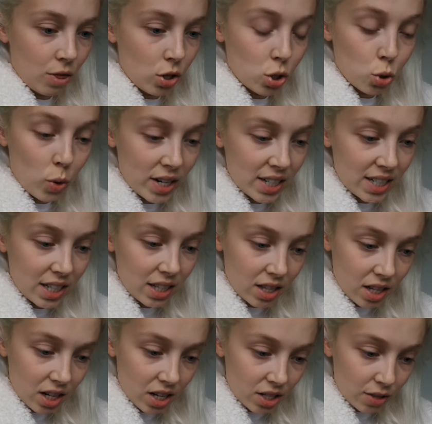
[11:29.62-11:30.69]
the
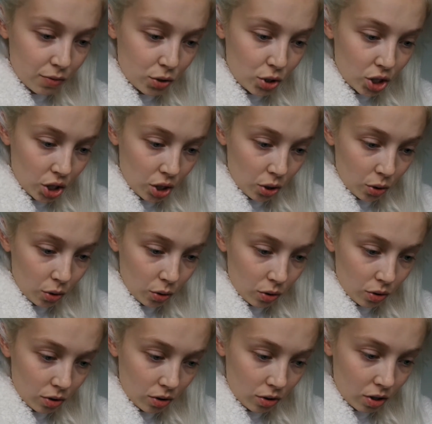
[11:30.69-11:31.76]
23rd of
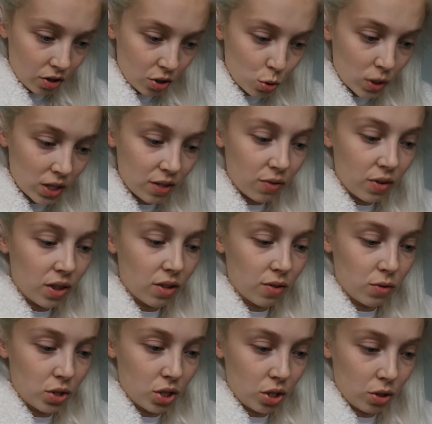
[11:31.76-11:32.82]
June, no, the 25th
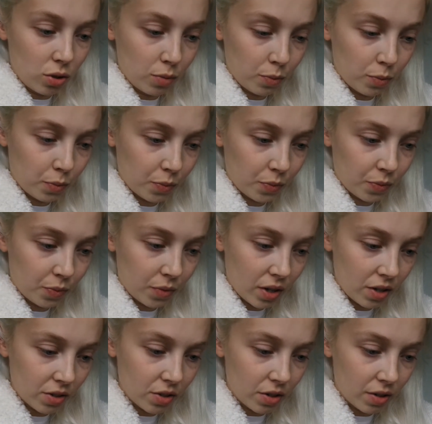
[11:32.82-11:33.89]
of June,
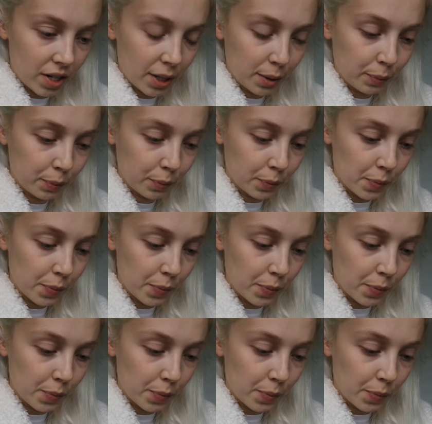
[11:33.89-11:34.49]
sorry.